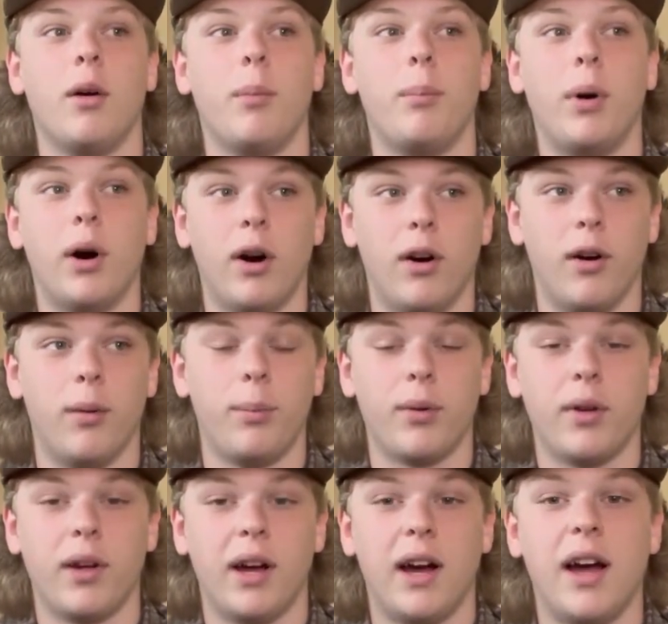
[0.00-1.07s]
pump,
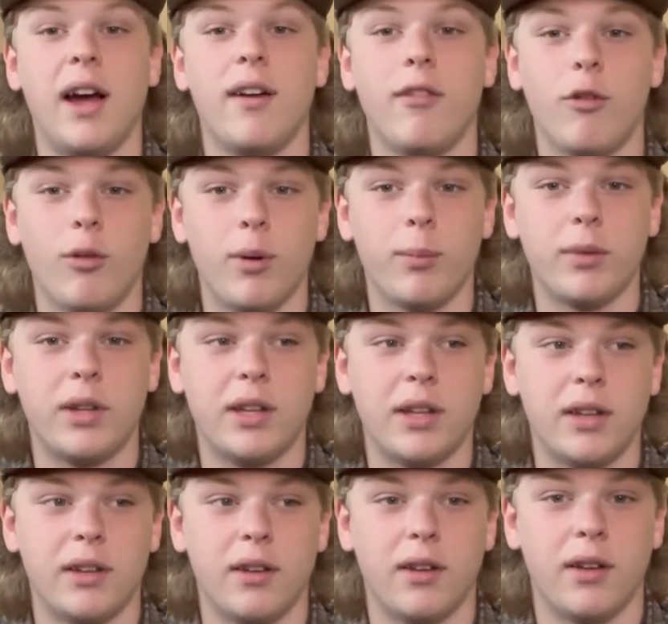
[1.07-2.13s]
I have a
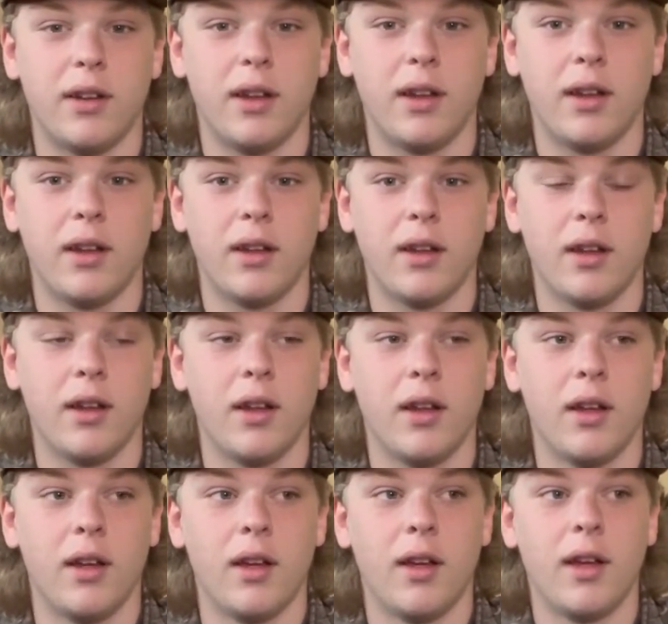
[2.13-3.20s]
Remington
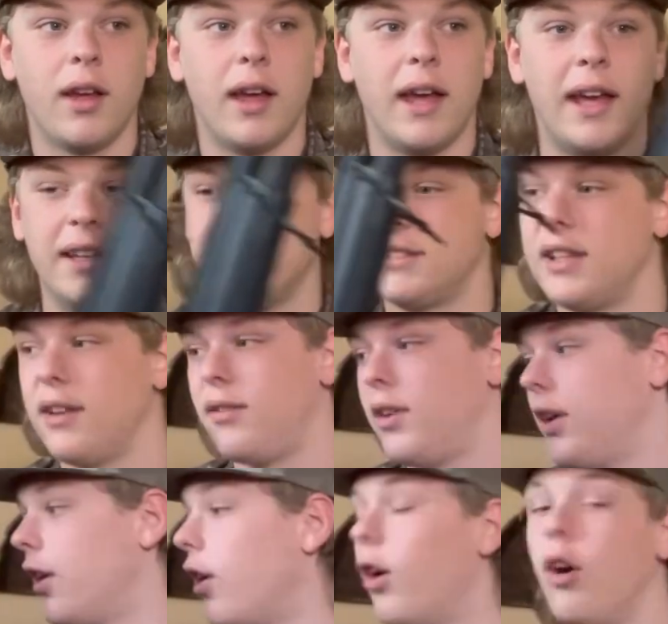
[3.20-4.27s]
870.
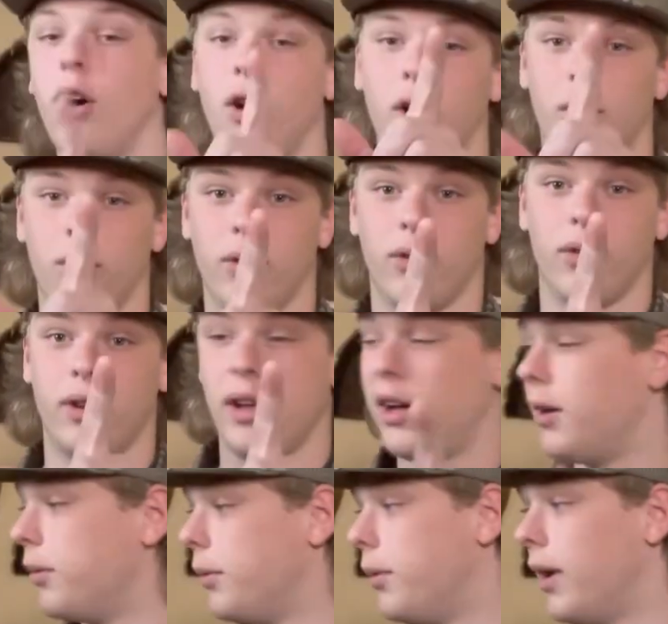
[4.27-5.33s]
Hold on,
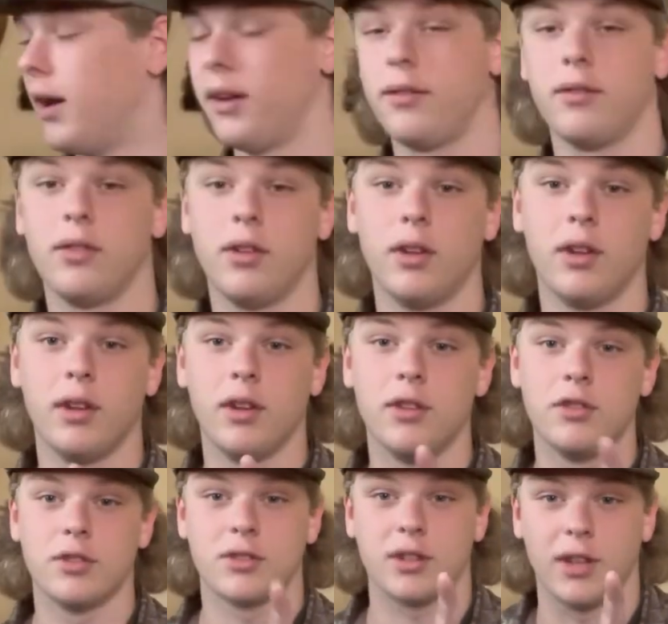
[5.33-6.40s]
I'll be back.
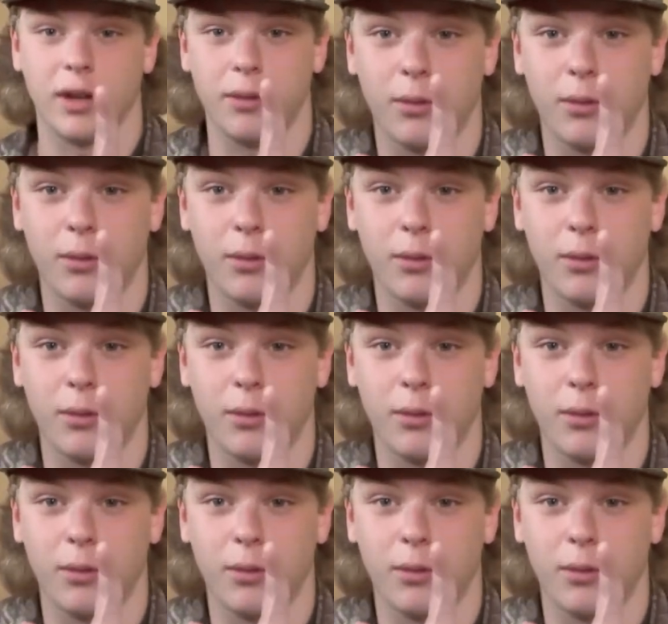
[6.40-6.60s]
Just like